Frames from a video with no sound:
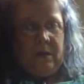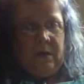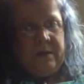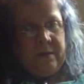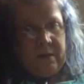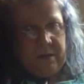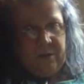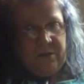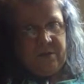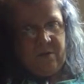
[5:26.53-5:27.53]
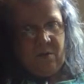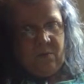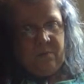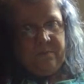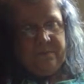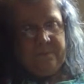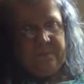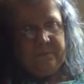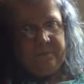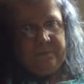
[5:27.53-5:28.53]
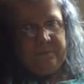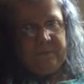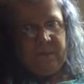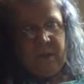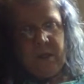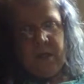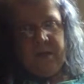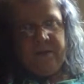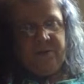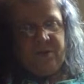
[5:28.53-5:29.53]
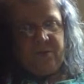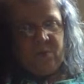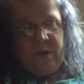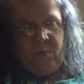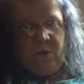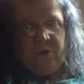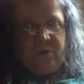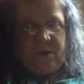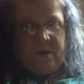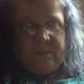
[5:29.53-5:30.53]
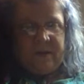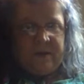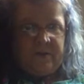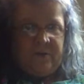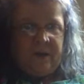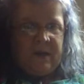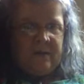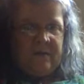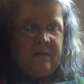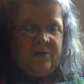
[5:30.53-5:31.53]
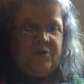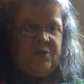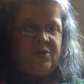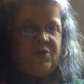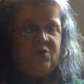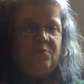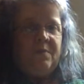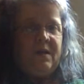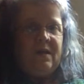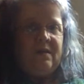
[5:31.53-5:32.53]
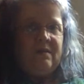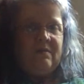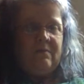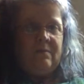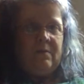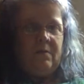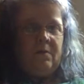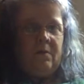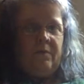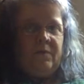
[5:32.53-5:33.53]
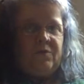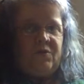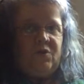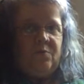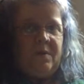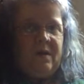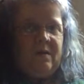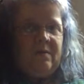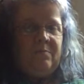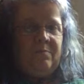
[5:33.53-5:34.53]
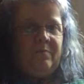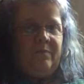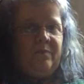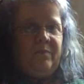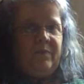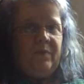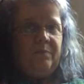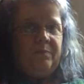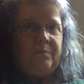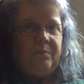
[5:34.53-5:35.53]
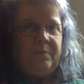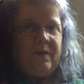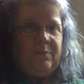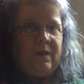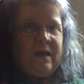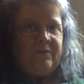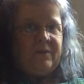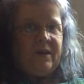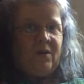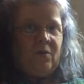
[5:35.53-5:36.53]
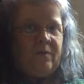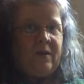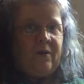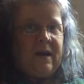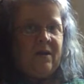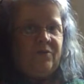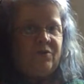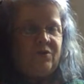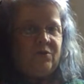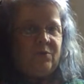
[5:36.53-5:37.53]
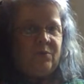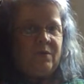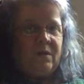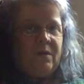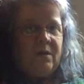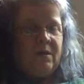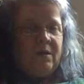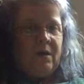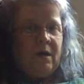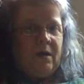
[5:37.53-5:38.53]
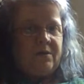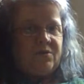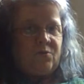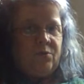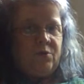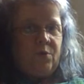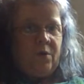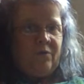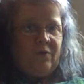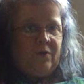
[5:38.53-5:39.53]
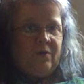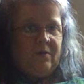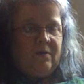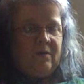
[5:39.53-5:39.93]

I, I just don't there's just when when you're talking about internet, there's just too many there's too many people out there that are out to uh, screw you over,